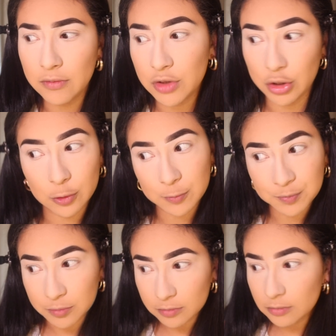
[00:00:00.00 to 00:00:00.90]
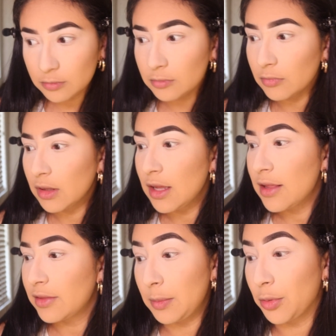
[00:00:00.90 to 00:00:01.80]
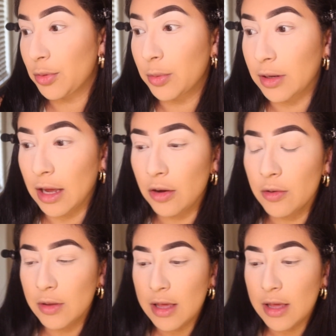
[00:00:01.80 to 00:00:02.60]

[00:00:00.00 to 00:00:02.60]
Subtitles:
So they both work out.